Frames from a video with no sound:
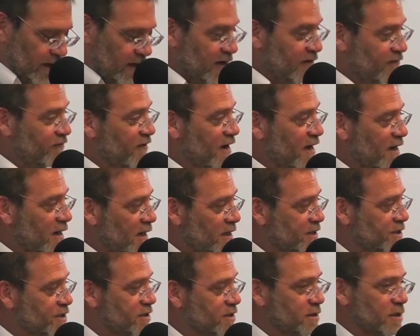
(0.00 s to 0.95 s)
he fed
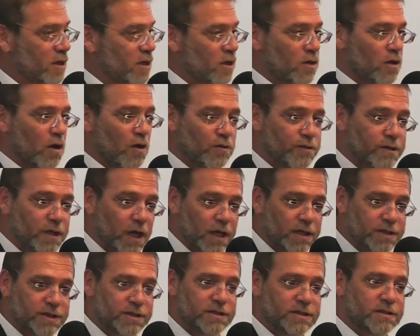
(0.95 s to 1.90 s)
us, clothed
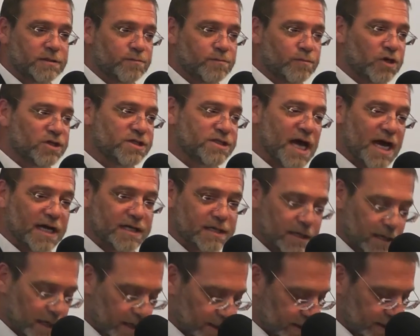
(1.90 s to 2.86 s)
us,
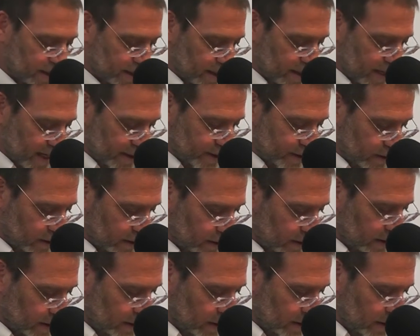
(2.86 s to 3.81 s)
protected us in the desert.
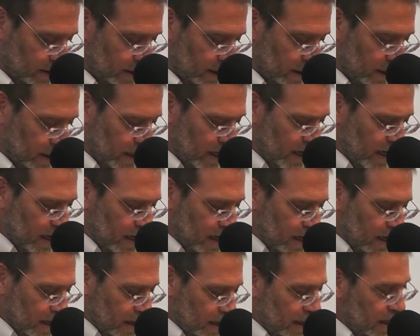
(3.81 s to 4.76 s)

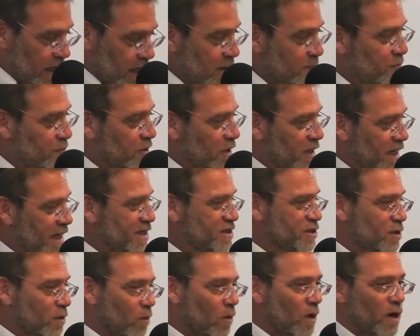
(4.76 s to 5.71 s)
He,
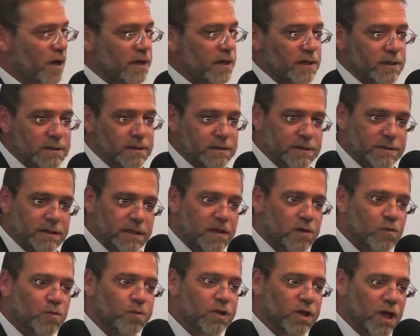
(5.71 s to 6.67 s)
he's the one
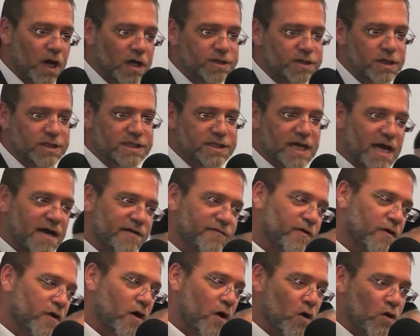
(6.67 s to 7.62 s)
who plucks us out of
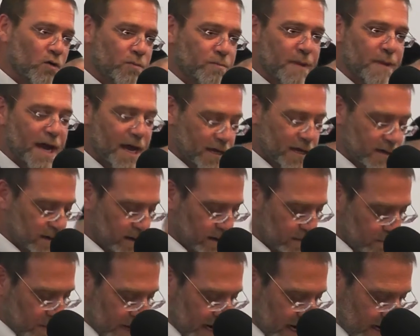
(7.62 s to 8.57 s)
our own
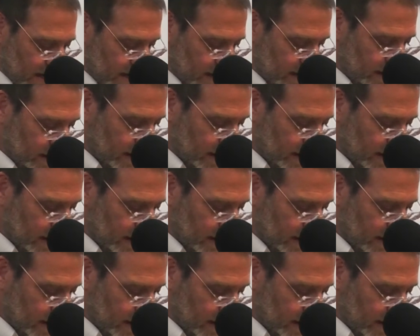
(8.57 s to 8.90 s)
man-made